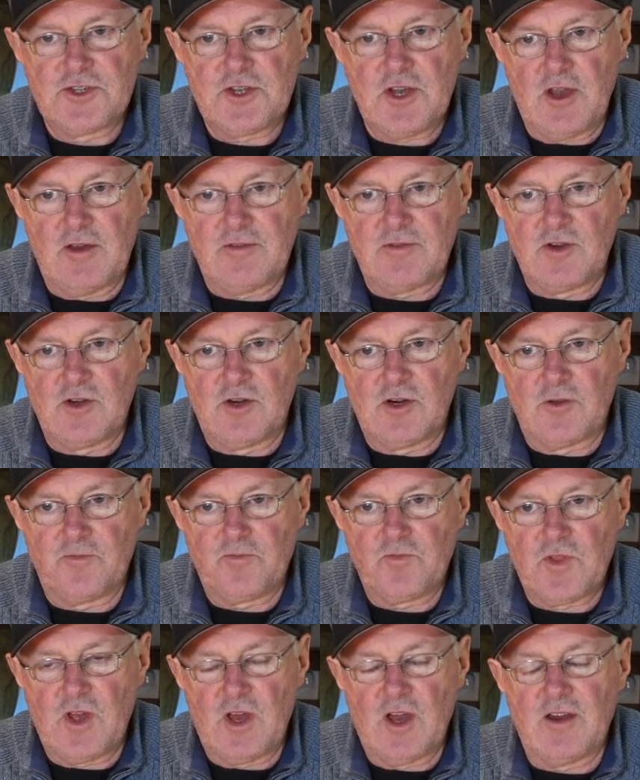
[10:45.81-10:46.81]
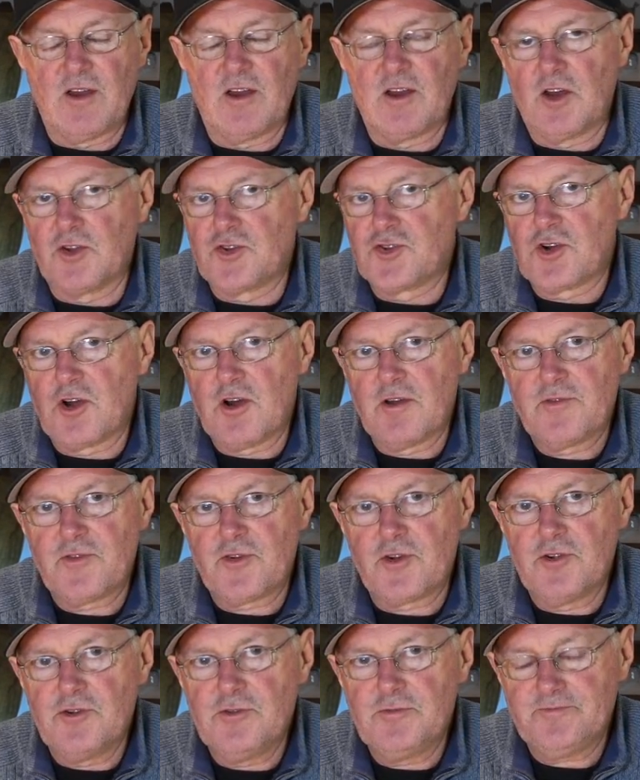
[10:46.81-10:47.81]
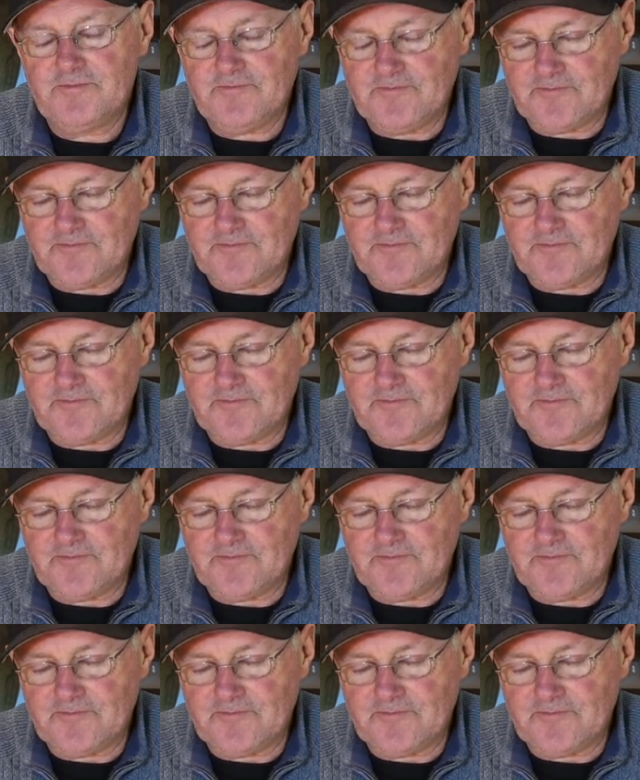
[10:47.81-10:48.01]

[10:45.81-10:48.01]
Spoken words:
have got a drive-through.